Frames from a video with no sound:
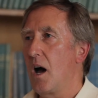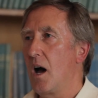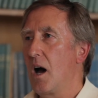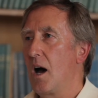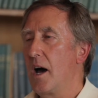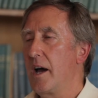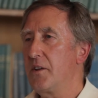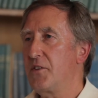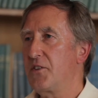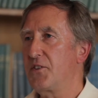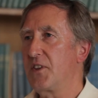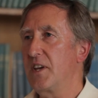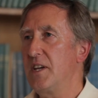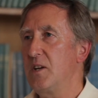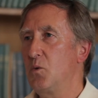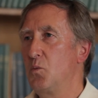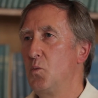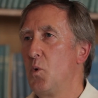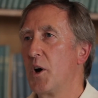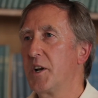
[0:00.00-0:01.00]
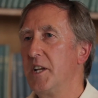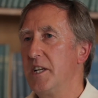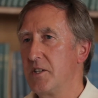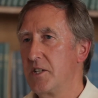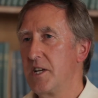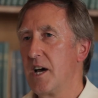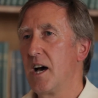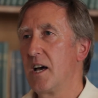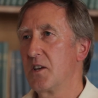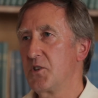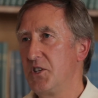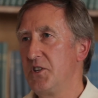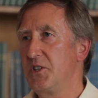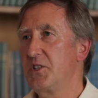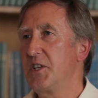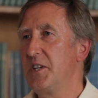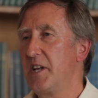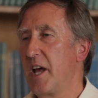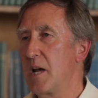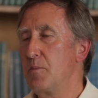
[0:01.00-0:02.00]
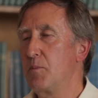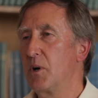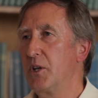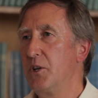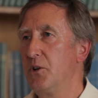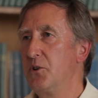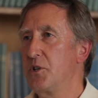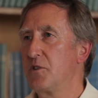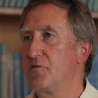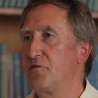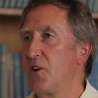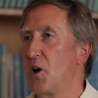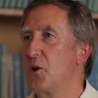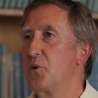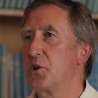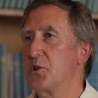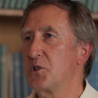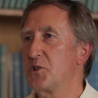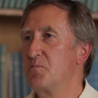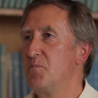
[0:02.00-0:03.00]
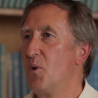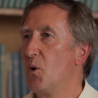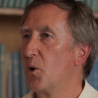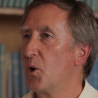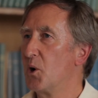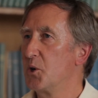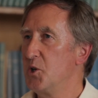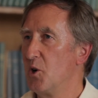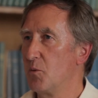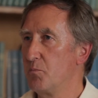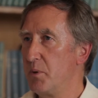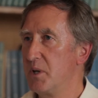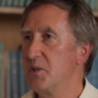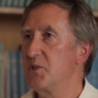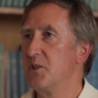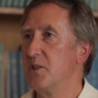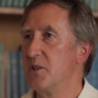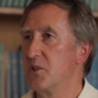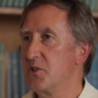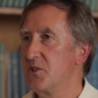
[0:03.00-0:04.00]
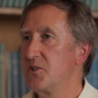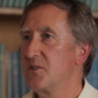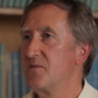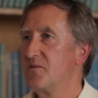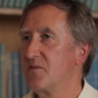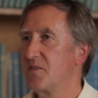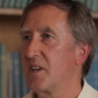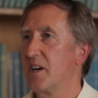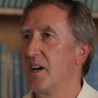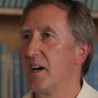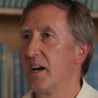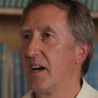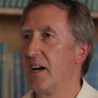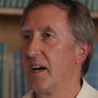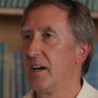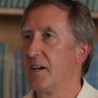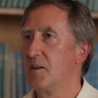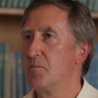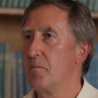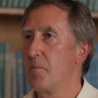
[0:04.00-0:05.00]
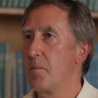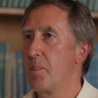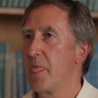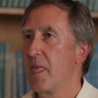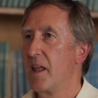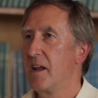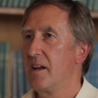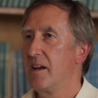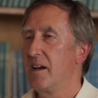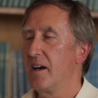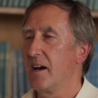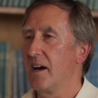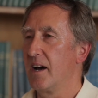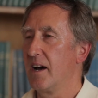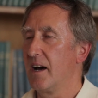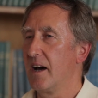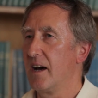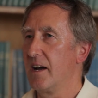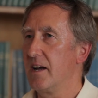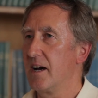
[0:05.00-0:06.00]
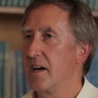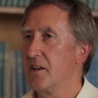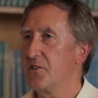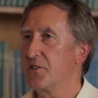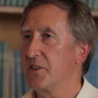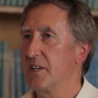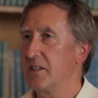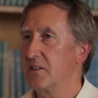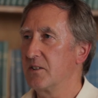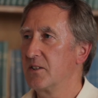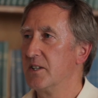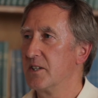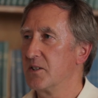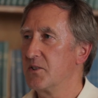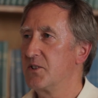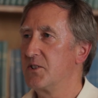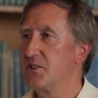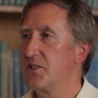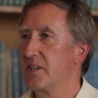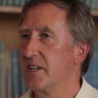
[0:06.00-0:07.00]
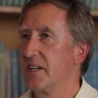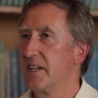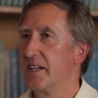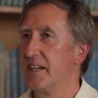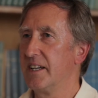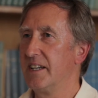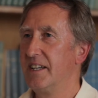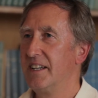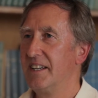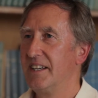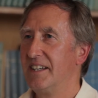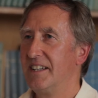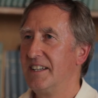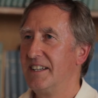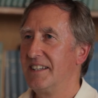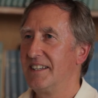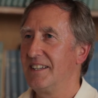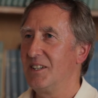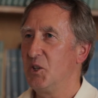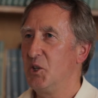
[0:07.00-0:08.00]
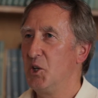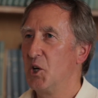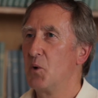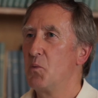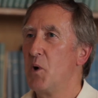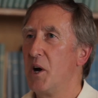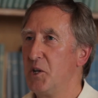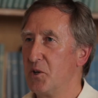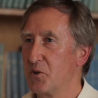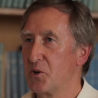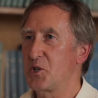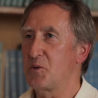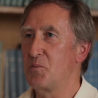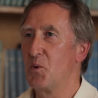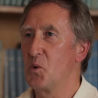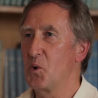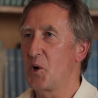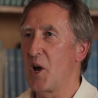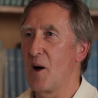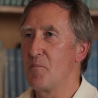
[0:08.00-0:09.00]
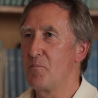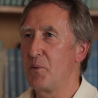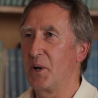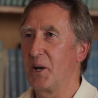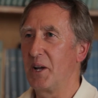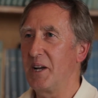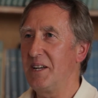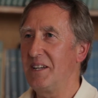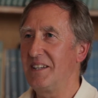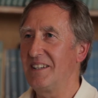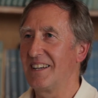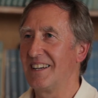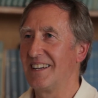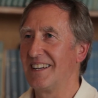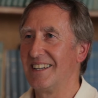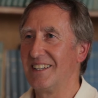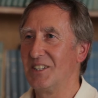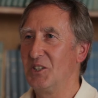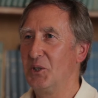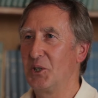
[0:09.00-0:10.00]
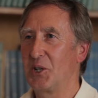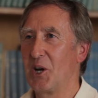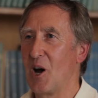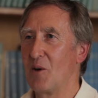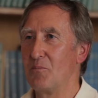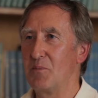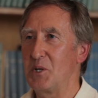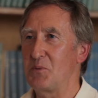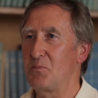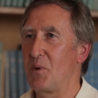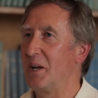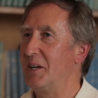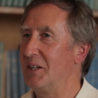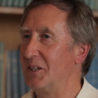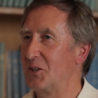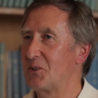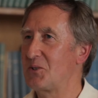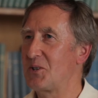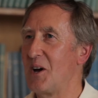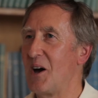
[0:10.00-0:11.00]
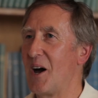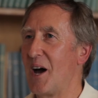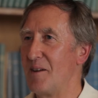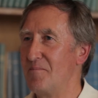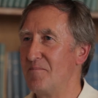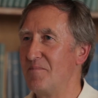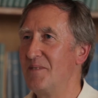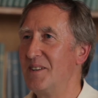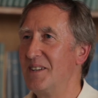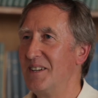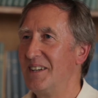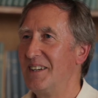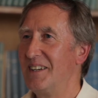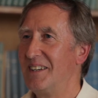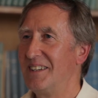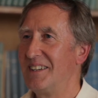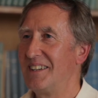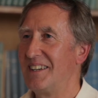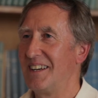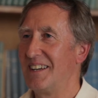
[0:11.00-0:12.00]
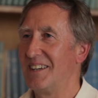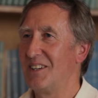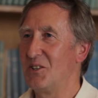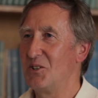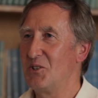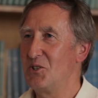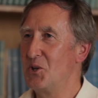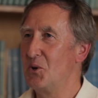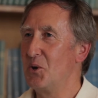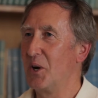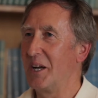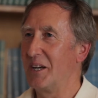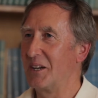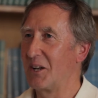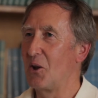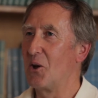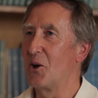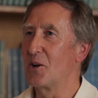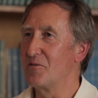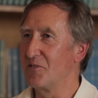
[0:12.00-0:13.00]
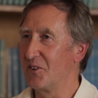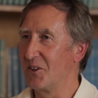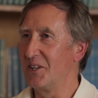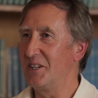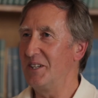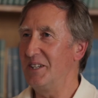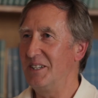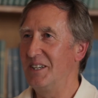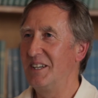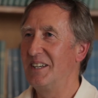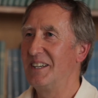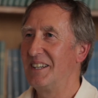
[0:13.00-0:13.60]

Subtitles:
I think what it does is enable you to focus more on your business. I think that when you're a small company, you can't be spending your time doing a lot of the